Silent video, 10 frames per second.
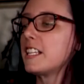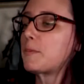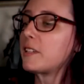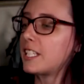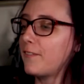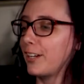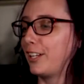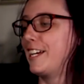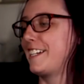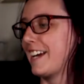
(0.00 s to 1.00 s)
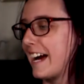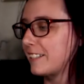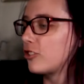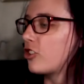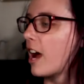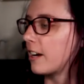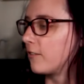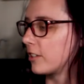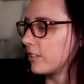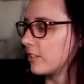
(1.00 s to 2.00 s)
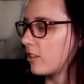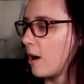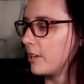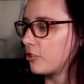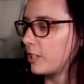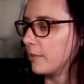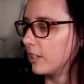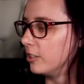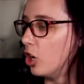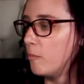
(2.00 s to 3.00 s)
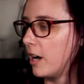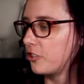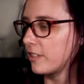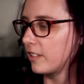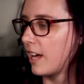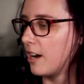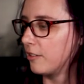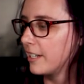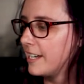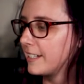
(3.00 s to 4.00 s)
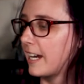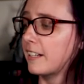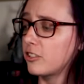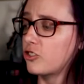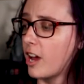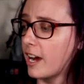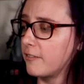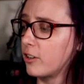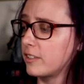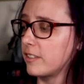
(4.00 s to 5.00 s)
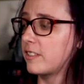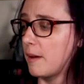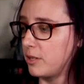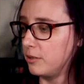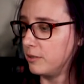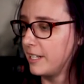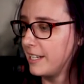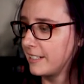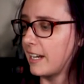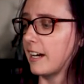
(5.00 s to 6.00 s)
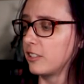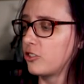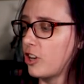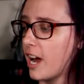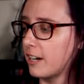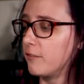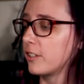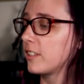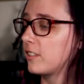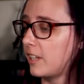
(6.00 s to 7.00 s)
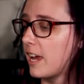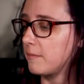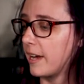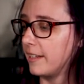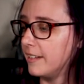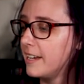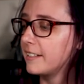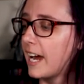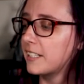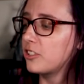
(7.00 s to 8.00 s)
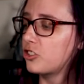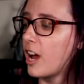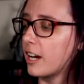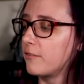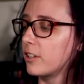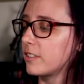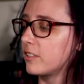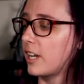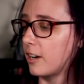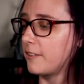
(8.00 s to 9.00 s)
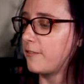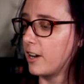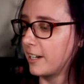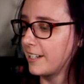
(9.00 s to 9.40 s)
is specifically Cactus Jack versus Tommy Dreamer. No punches allowed. Cactus Jack versus Sabu. Cactus Jack versus Sandman. Cactus Jack versus Terry Funk.